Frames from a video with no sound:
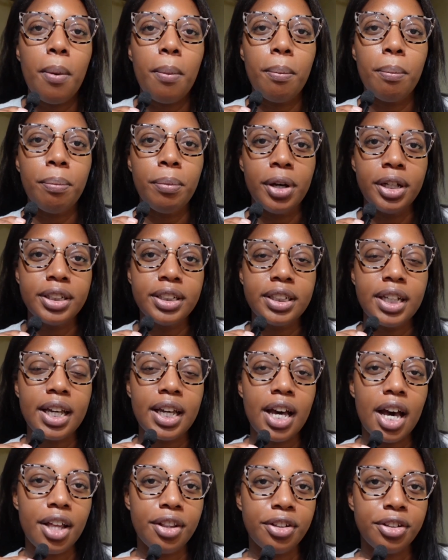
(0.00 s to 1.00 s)
much
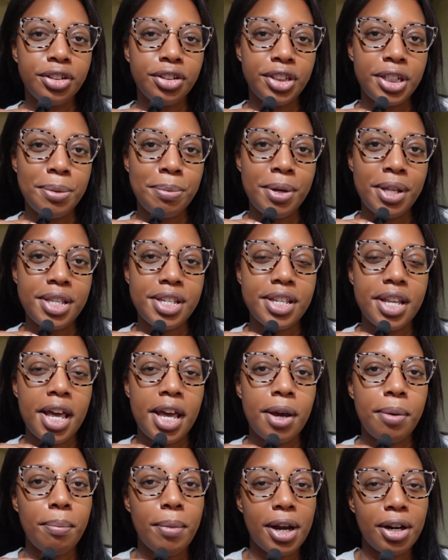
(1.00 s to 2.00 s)
like other treatments
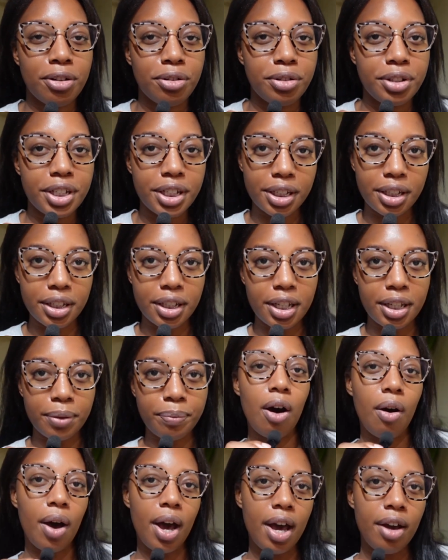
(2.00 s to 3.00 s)
like microneedling.
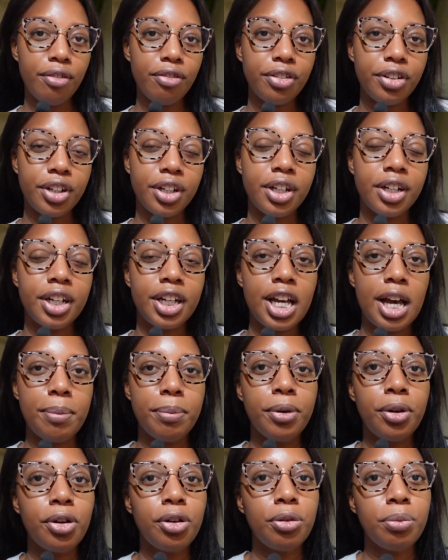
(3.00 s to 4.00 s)
However,
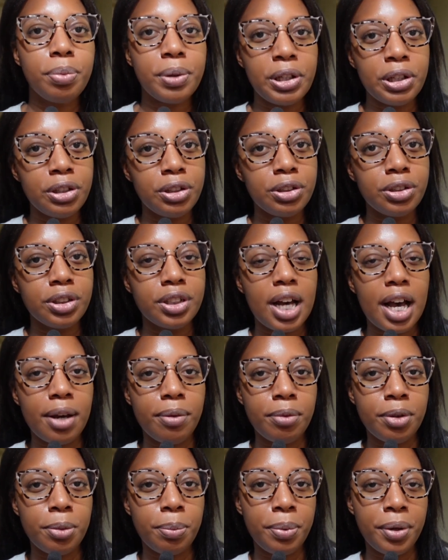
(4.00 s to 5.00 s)
chemical peels I
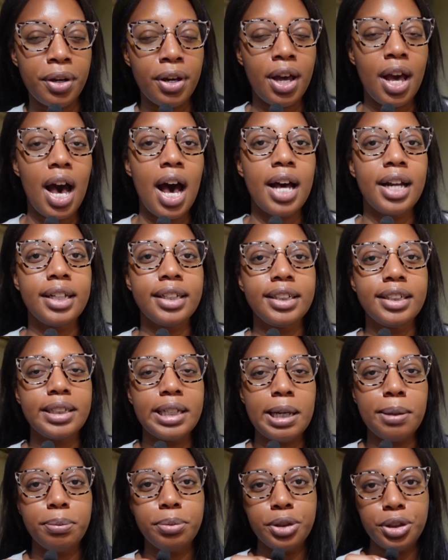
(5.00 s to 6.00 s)
would put at a
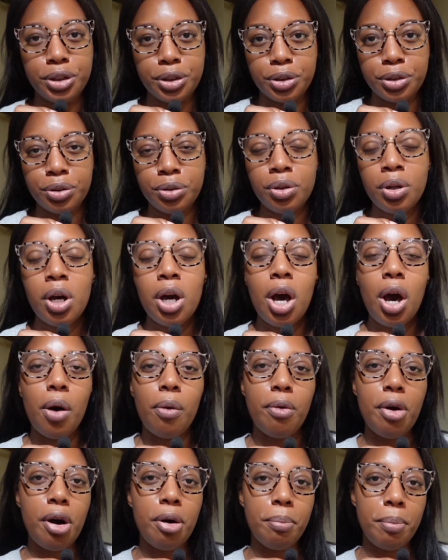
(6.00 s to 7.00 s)
step 2,
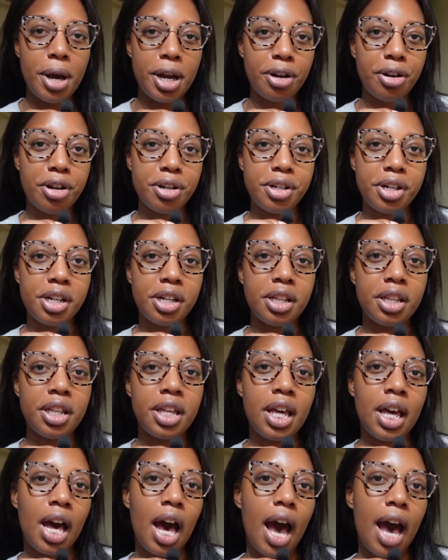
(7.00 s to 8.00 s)
while
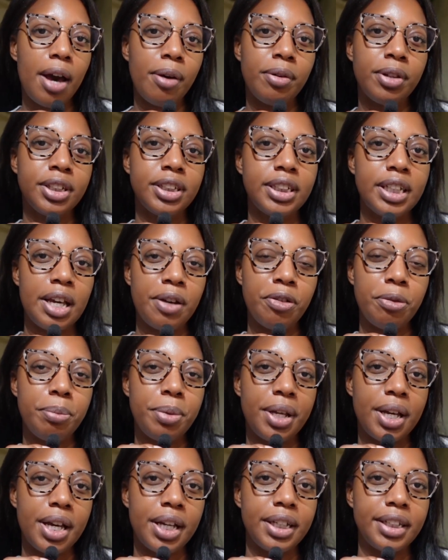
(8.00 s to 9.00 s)
microneedling I would say would
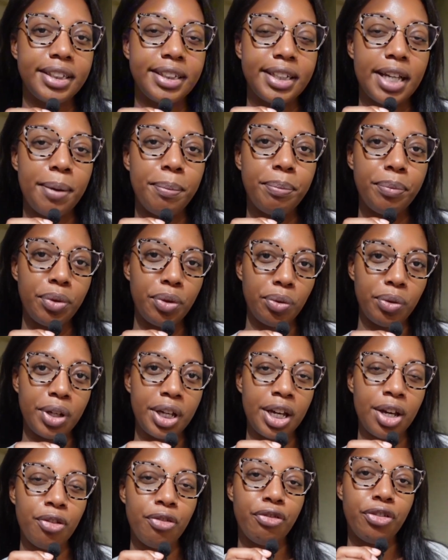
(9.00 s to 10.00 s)
be at a step
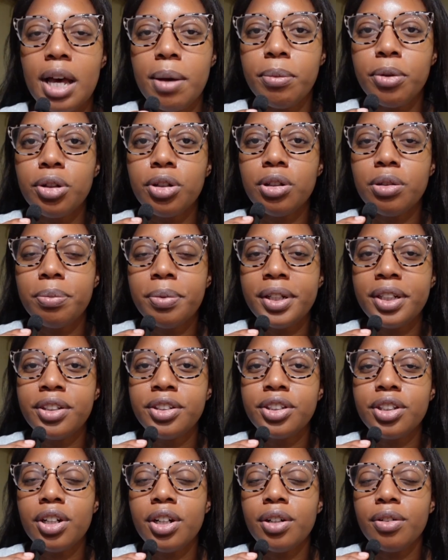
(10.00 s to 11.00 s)
3. Chemical
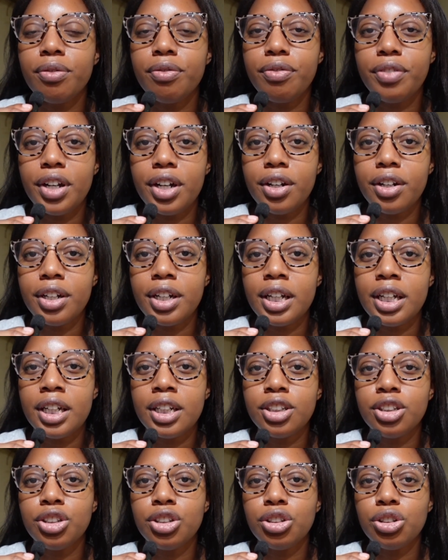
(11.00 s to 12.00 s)
peels are a
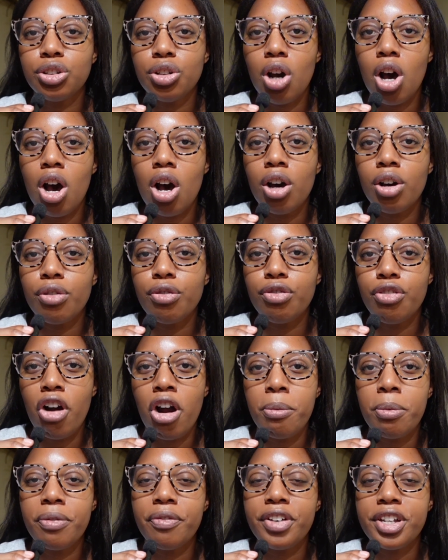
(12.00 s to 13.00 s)
very strong
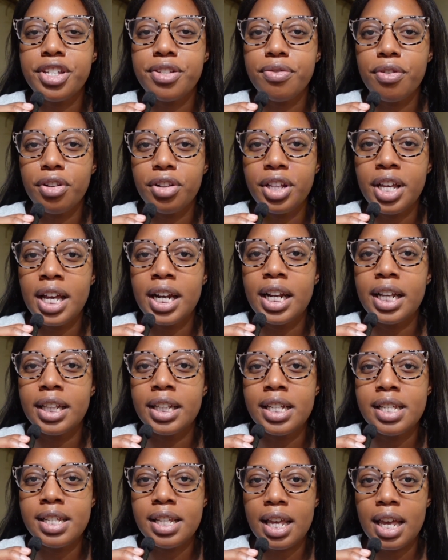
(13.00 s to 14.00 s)
form of exfoliating
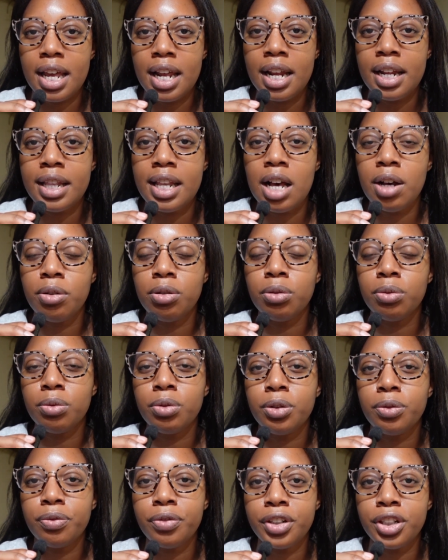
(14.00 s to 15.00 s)
the skin that will
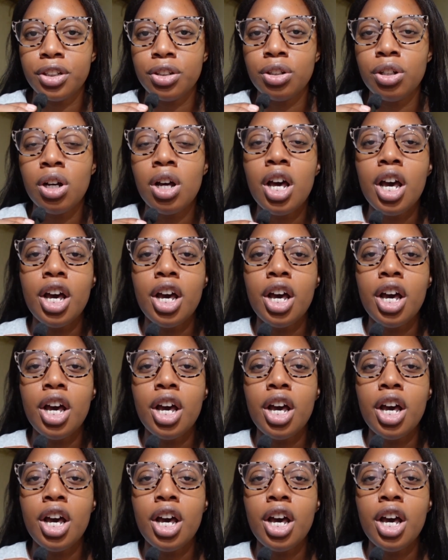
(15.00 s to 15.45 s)
reveal